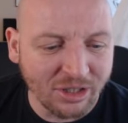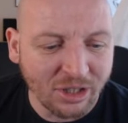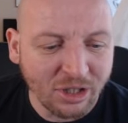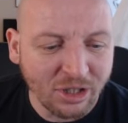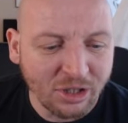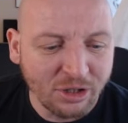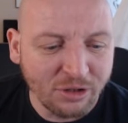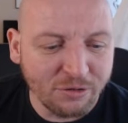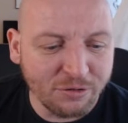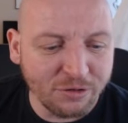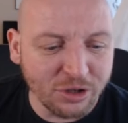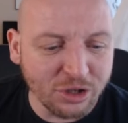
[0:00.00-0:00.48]

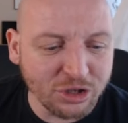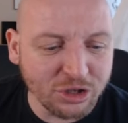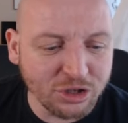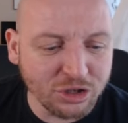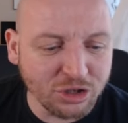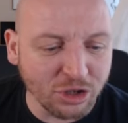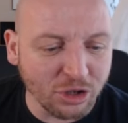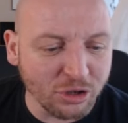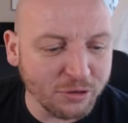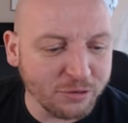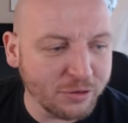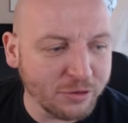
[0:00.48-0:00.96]

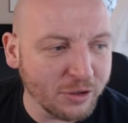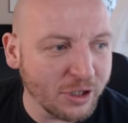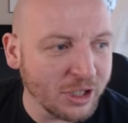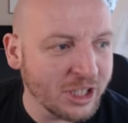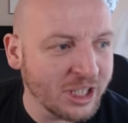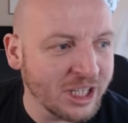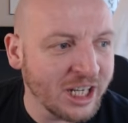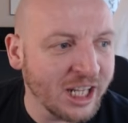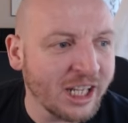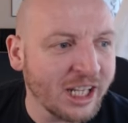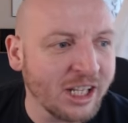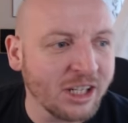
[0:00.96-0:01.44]
First off,
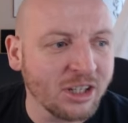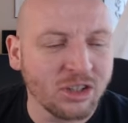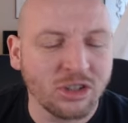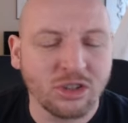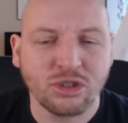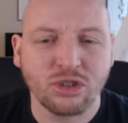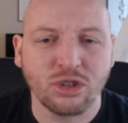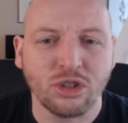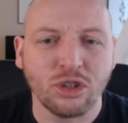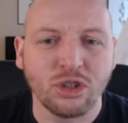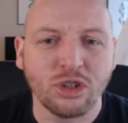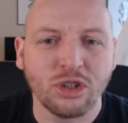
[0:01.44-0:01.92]

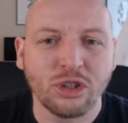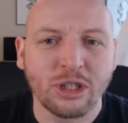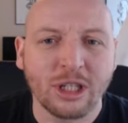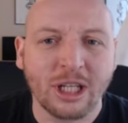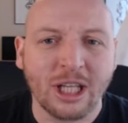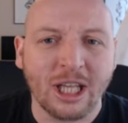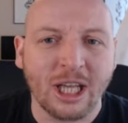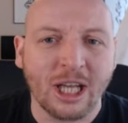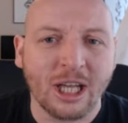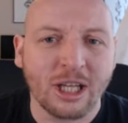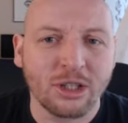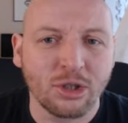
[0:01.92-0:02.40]
Nicholas
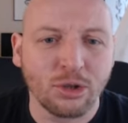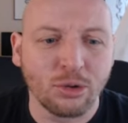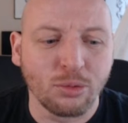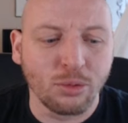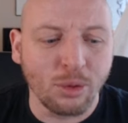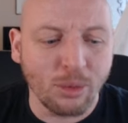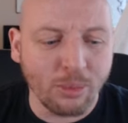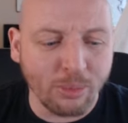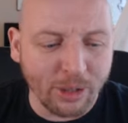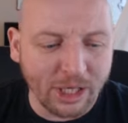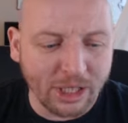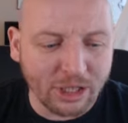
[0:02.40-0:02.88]
Ødegaard, who
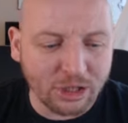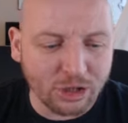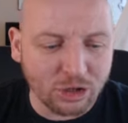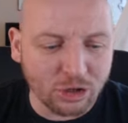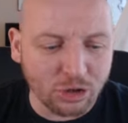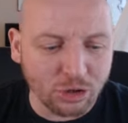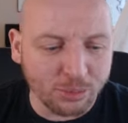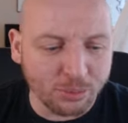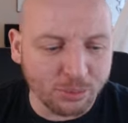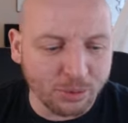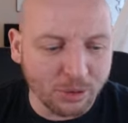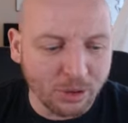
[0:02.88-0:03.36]
we picked
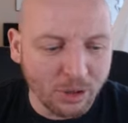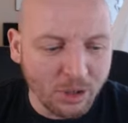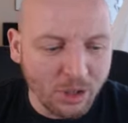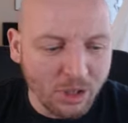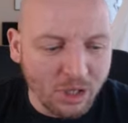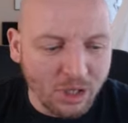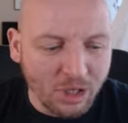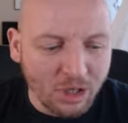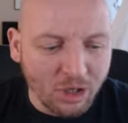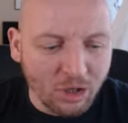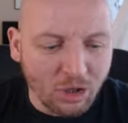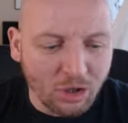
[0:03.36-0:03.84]
up
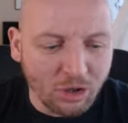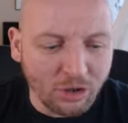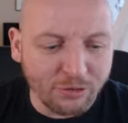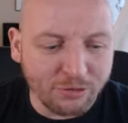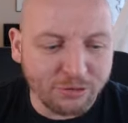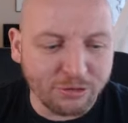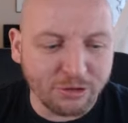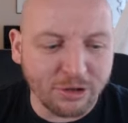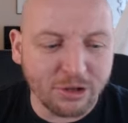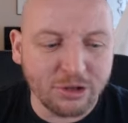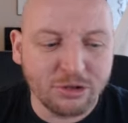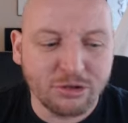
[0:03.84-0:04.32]
on a
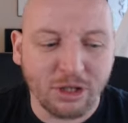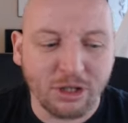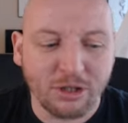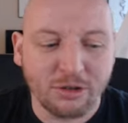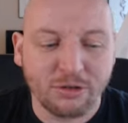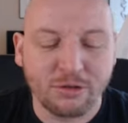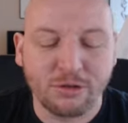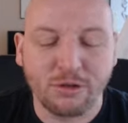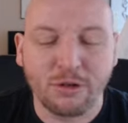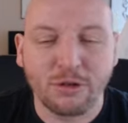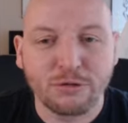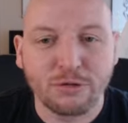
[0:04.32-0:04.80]
free
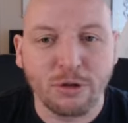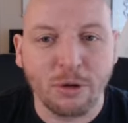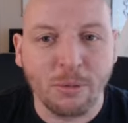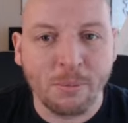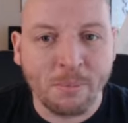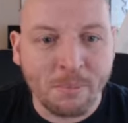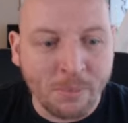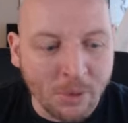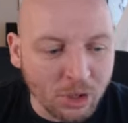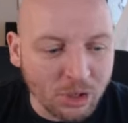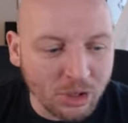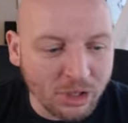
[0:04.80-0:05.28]
transfer
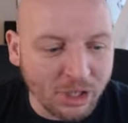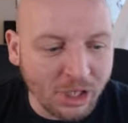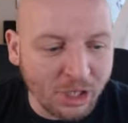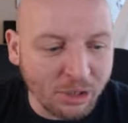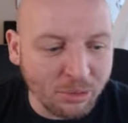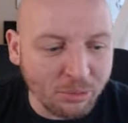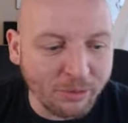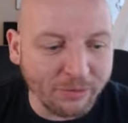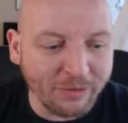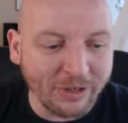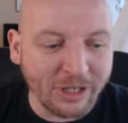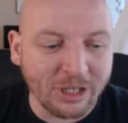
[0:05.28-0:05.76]
from
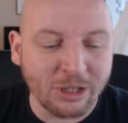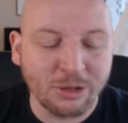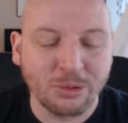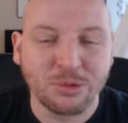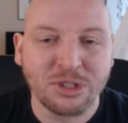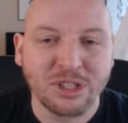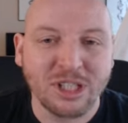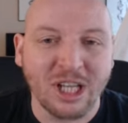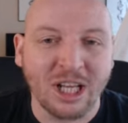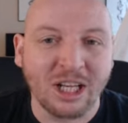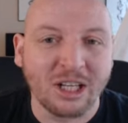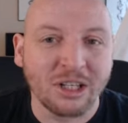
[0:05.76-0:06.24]
Molde. We've ended up
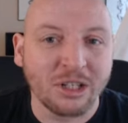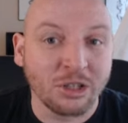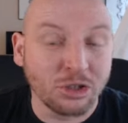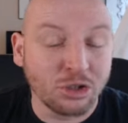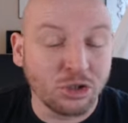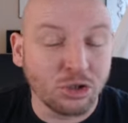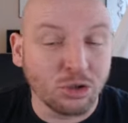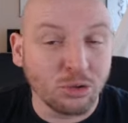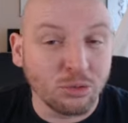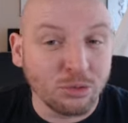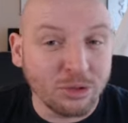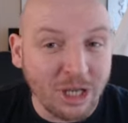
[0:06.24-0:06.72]
selling
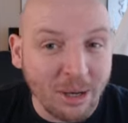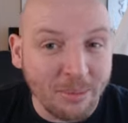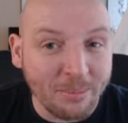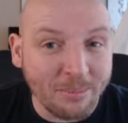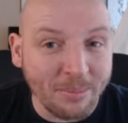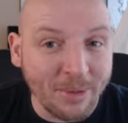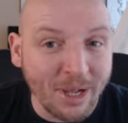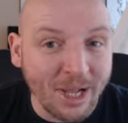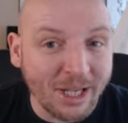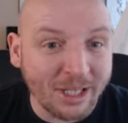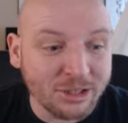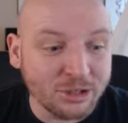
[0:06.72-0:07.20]
to
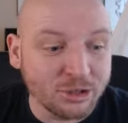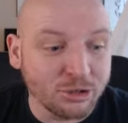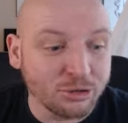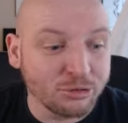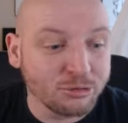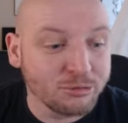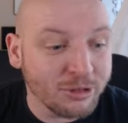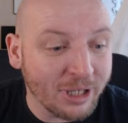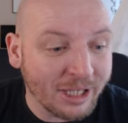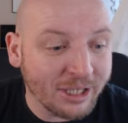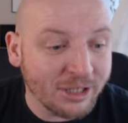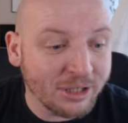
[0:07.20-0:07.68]
Denmark,
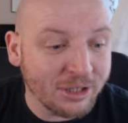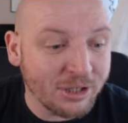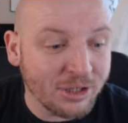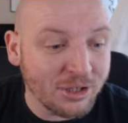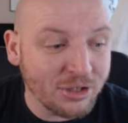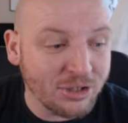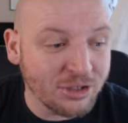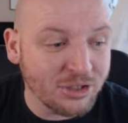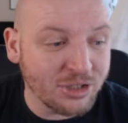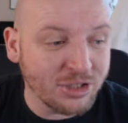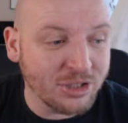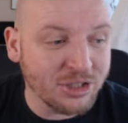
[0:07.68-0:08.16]
to
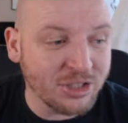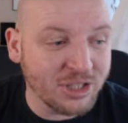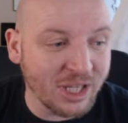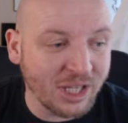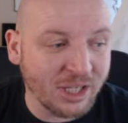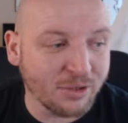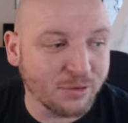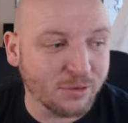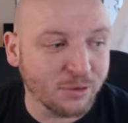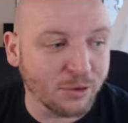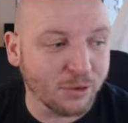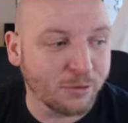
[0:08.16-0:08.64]
Randers. A
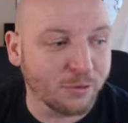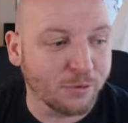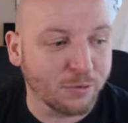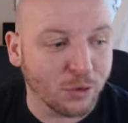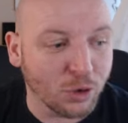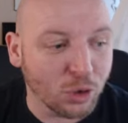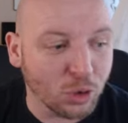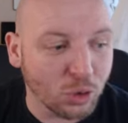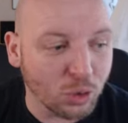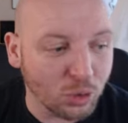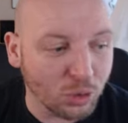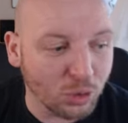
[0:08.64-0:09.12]

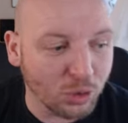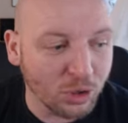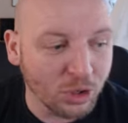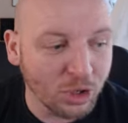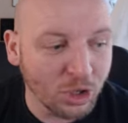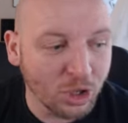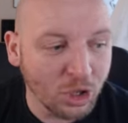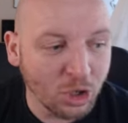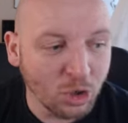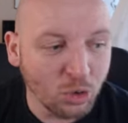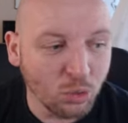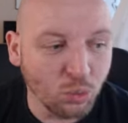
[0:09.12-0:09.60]
6'4",
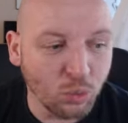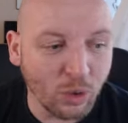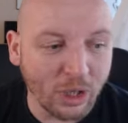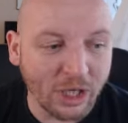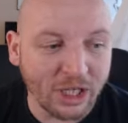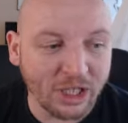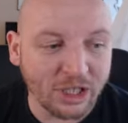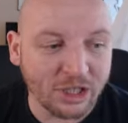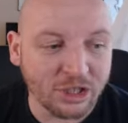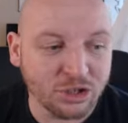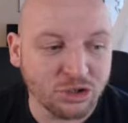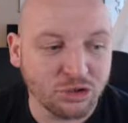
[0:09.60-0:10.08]

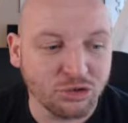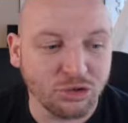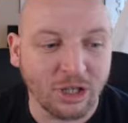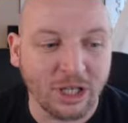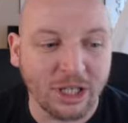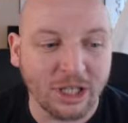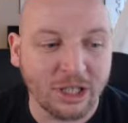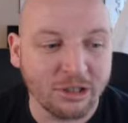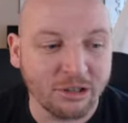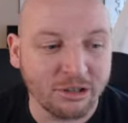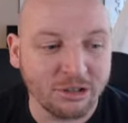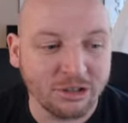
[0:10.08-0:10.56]
winger,
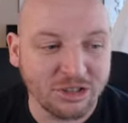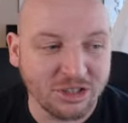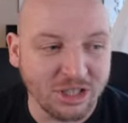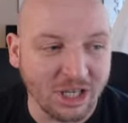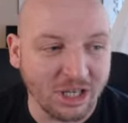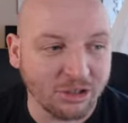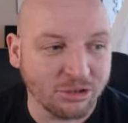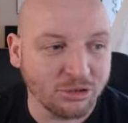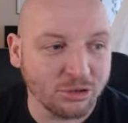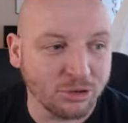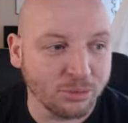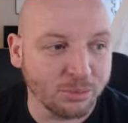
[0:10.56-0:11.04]
striker,
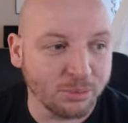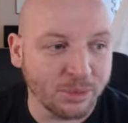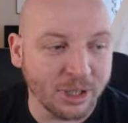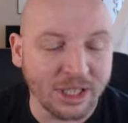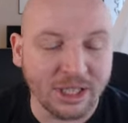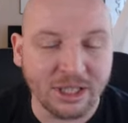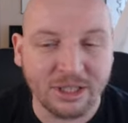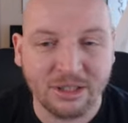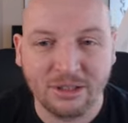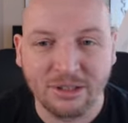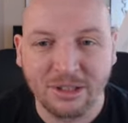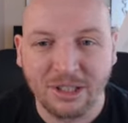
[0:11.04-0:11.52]
central
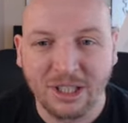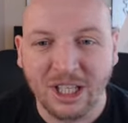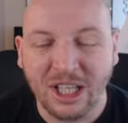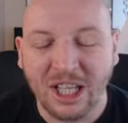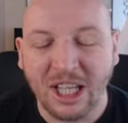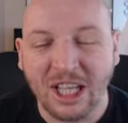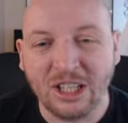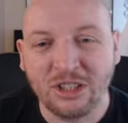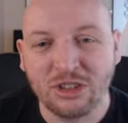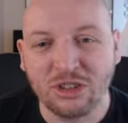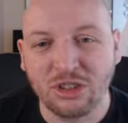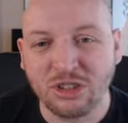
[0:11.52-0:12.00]
mid.
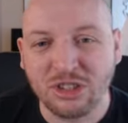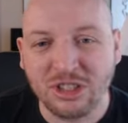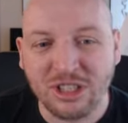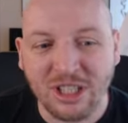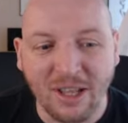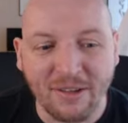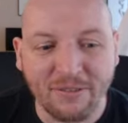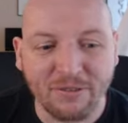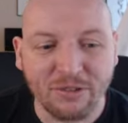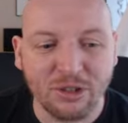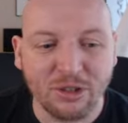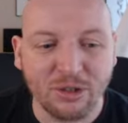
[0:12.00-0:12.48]
He just
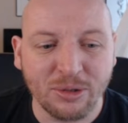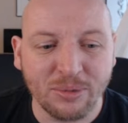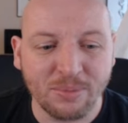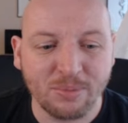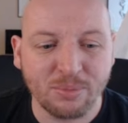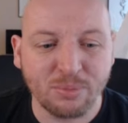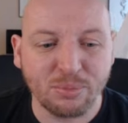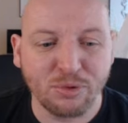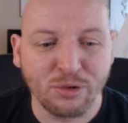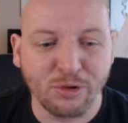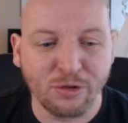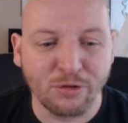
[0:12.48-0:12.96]
never
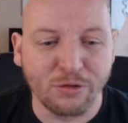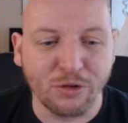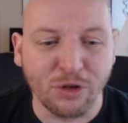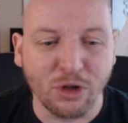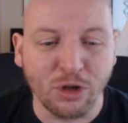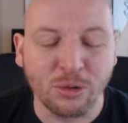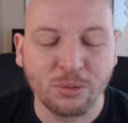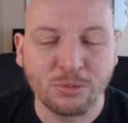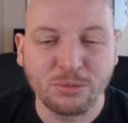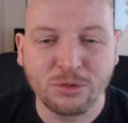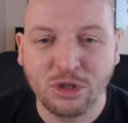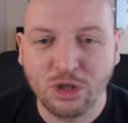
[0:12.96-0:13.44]

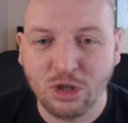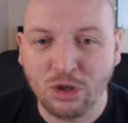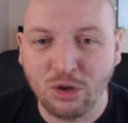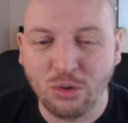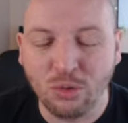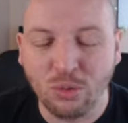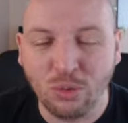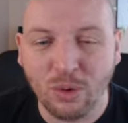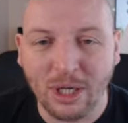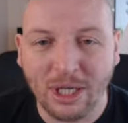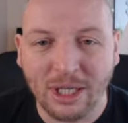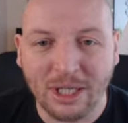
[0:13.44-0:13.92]
performed
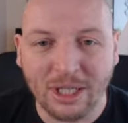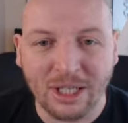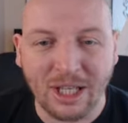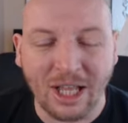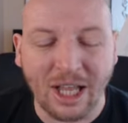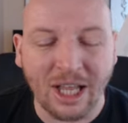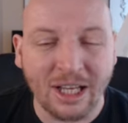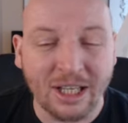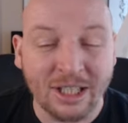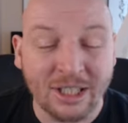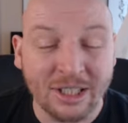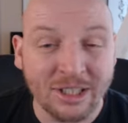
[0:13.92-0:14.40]
too well,
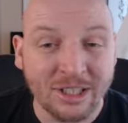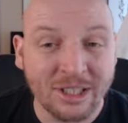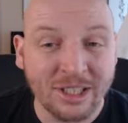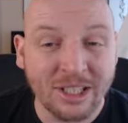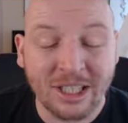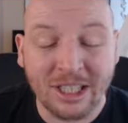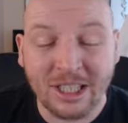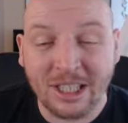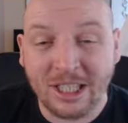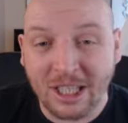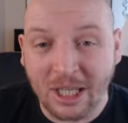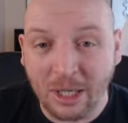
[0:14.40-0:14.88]
and
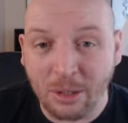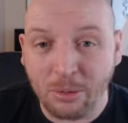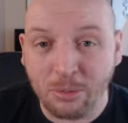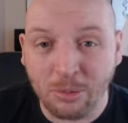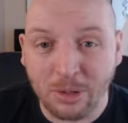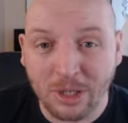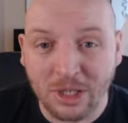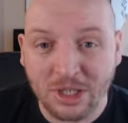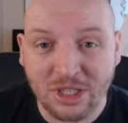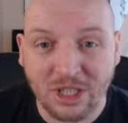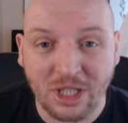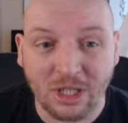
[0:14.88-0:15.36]
he came to
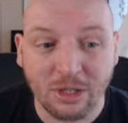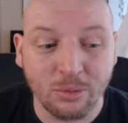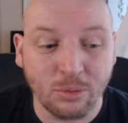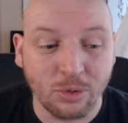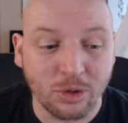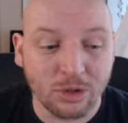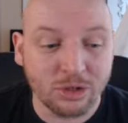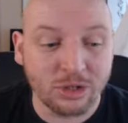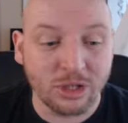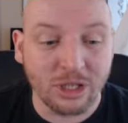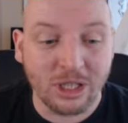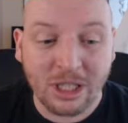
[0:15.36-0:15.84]
me and said he
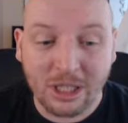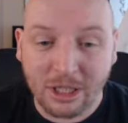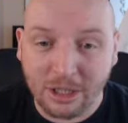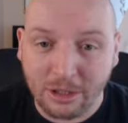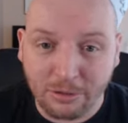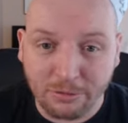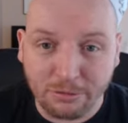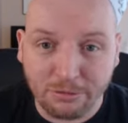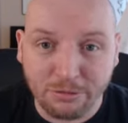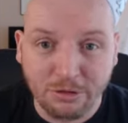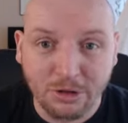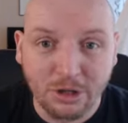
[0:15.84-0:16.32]
wanted to
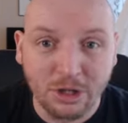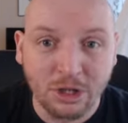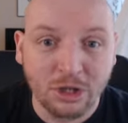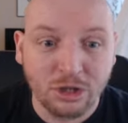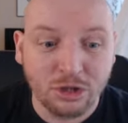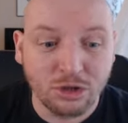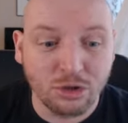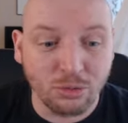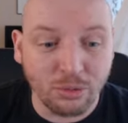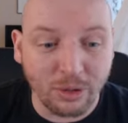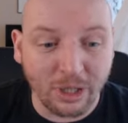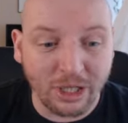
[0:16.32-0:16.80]
leave.
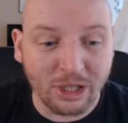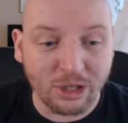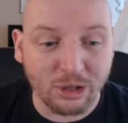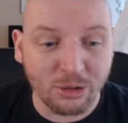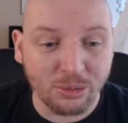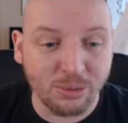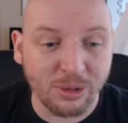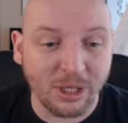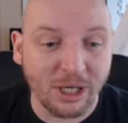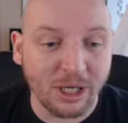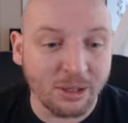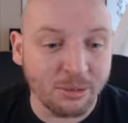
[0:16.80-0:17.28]
So we end
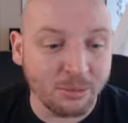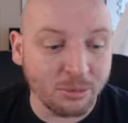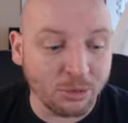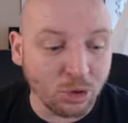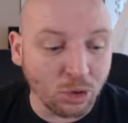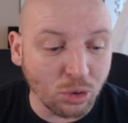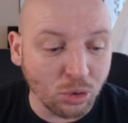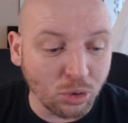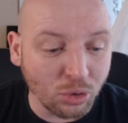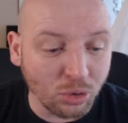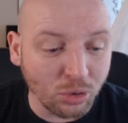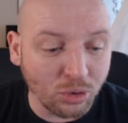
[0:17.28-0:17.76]
up letting him
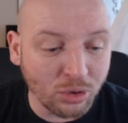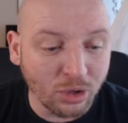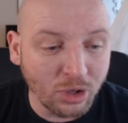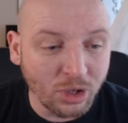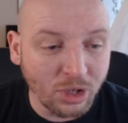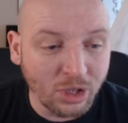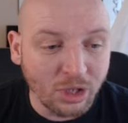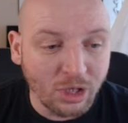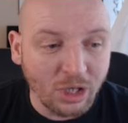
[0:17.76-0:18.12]
go.